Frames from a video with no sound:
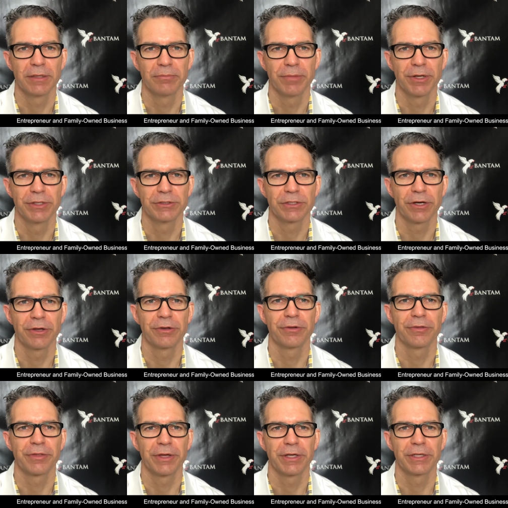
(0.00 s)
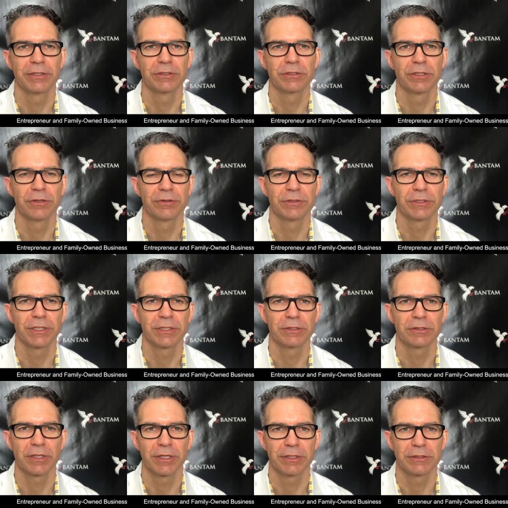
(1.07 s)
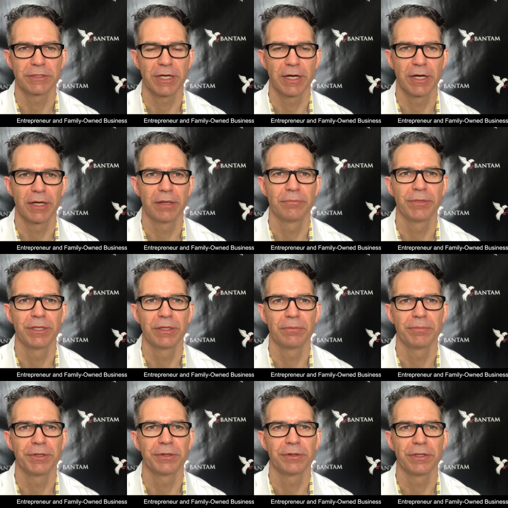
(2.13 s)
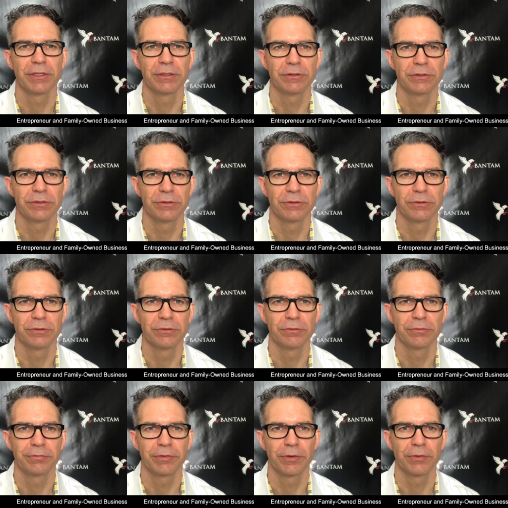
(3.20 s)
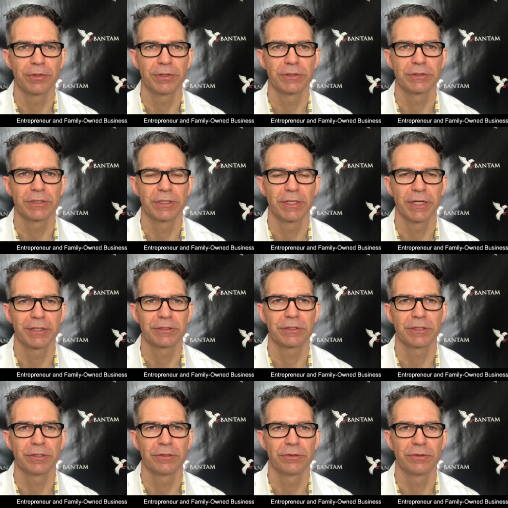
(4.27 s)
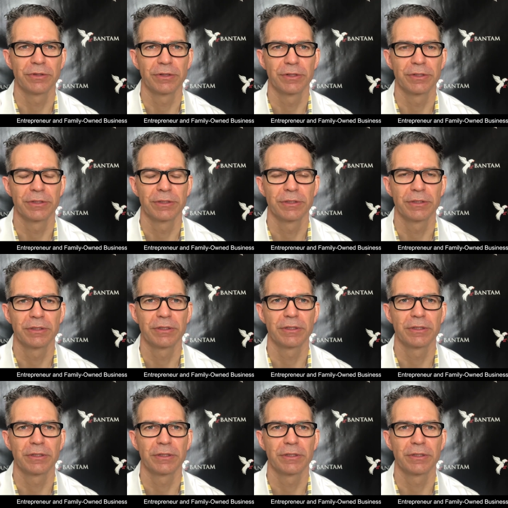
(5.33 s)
but it's other things, you know, it's things like time and the ability to focus and execute on